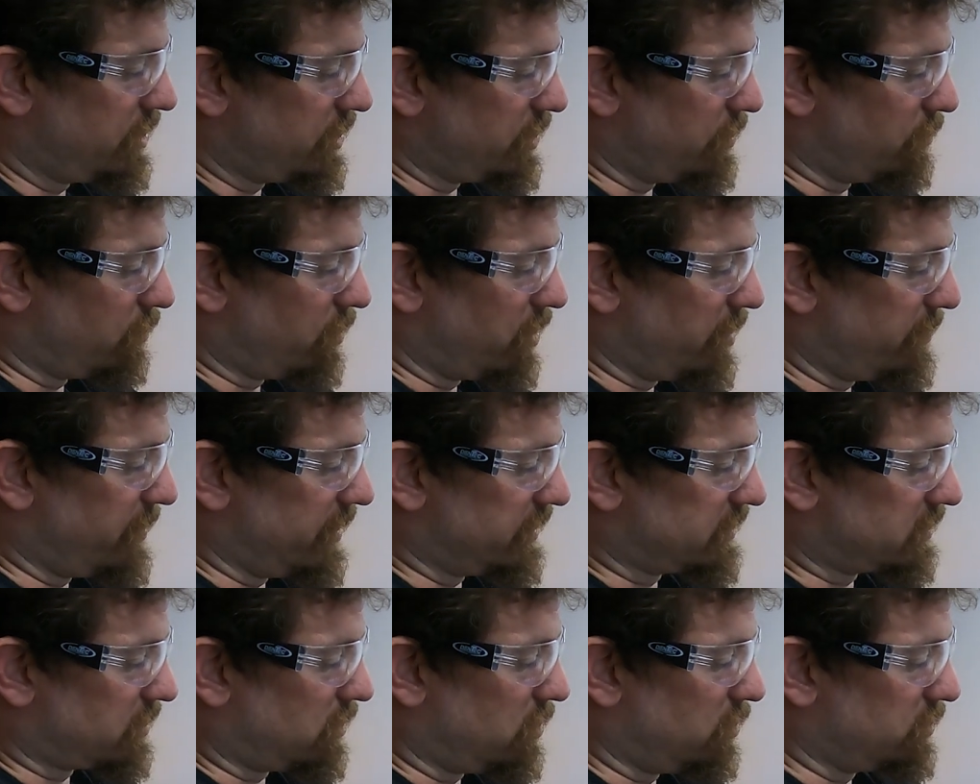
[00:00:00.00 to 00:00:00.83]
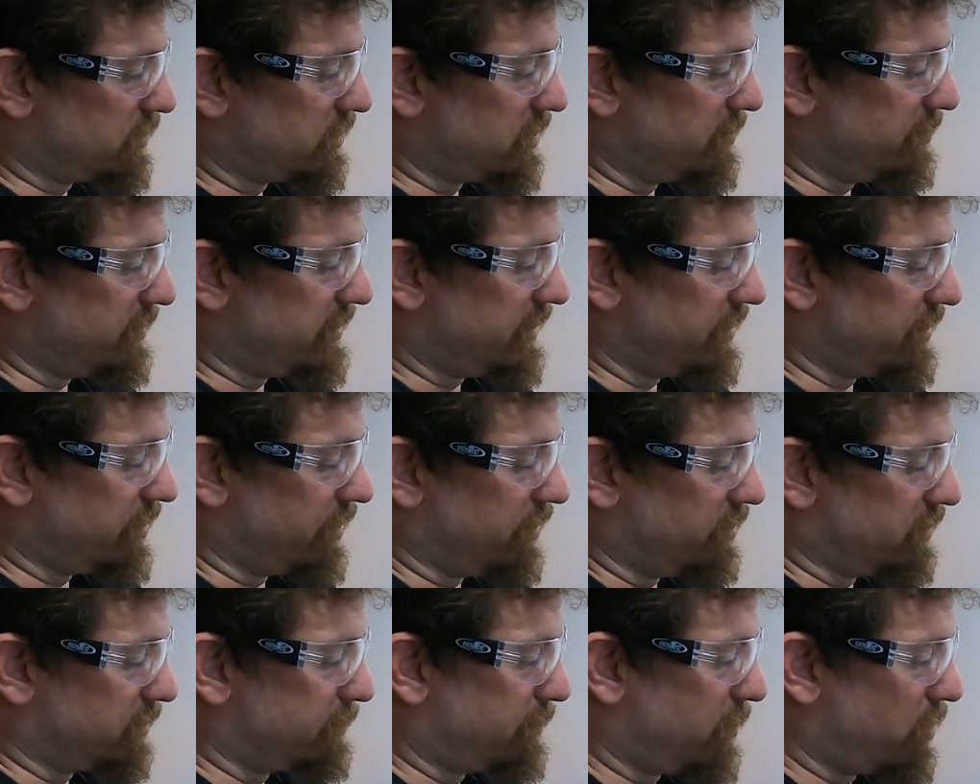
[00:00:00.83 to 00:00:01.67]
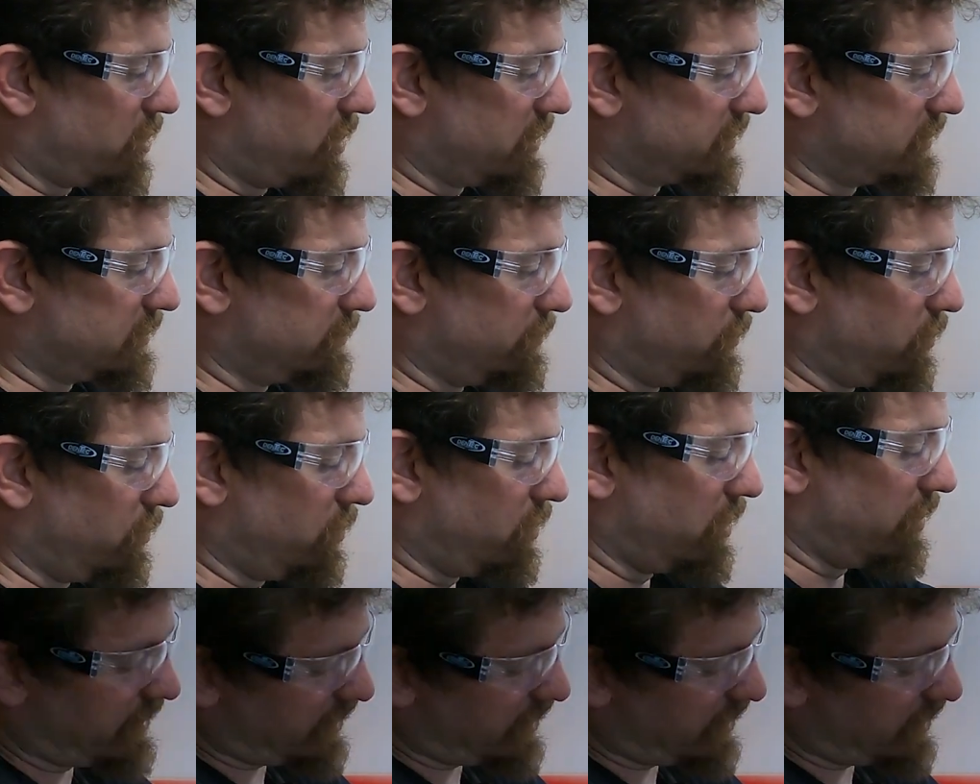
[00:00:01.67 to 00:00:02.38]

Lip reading: you want to be as close to the material as possible,